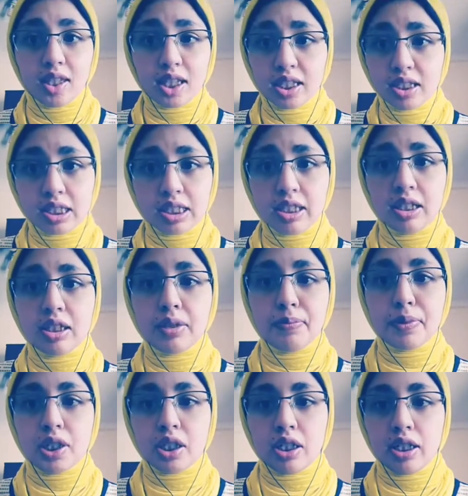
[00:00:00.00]
it's not
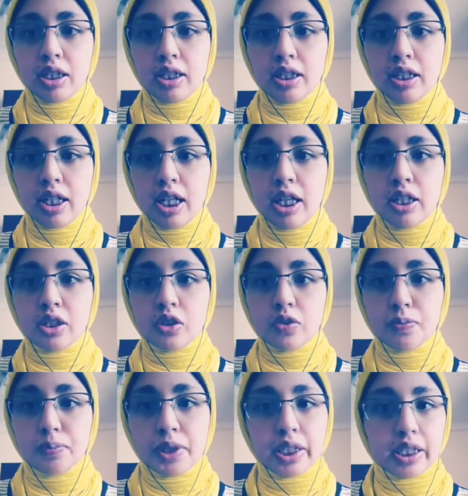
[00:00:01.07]
out of
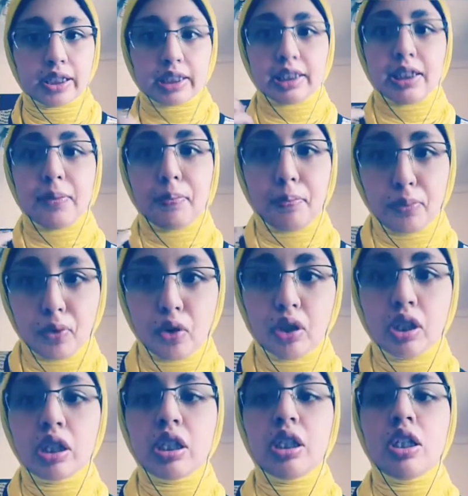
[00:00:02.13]
being stubborn,